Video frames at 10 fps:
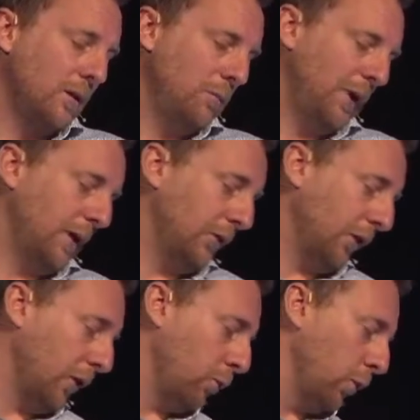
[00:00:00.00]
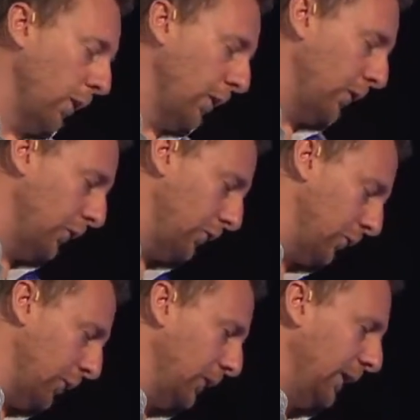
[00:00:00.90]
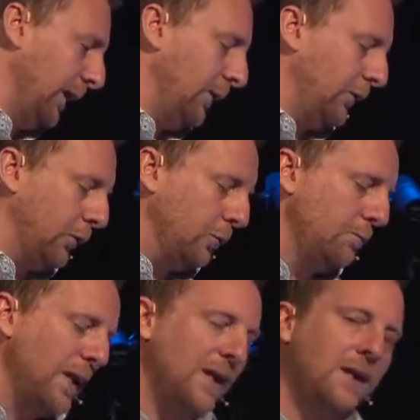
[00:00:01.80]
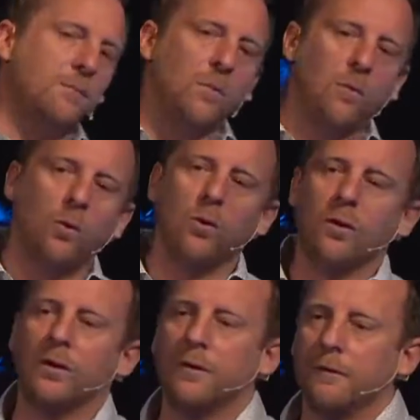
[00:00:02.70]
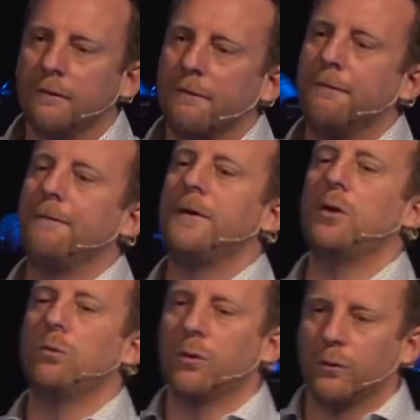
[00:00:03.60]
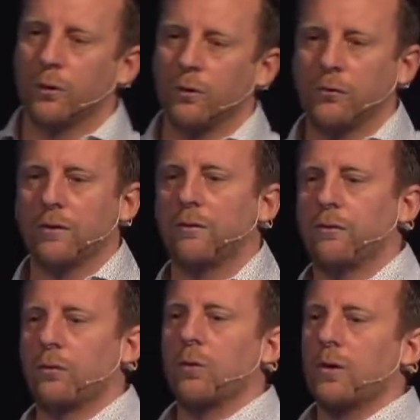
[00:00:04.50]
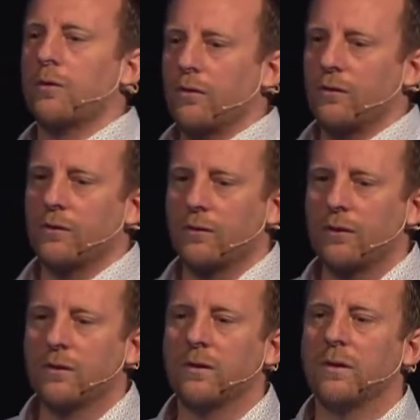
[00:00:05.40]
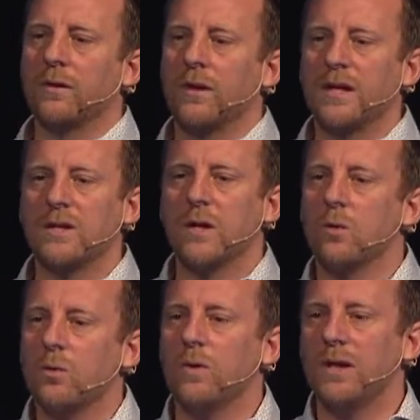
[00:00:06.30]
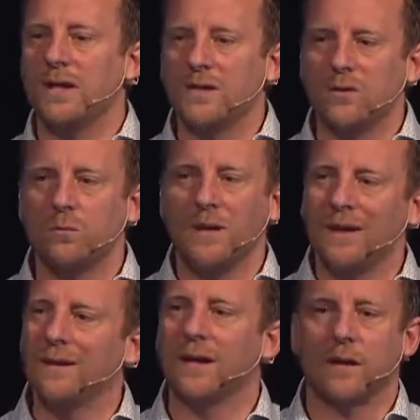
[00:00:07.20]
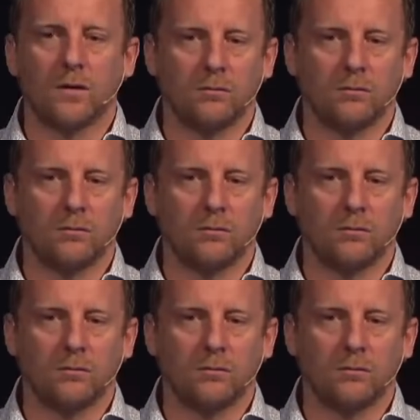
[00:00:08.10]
Because our words will lead to many more funerals of sorts that don't need to be there.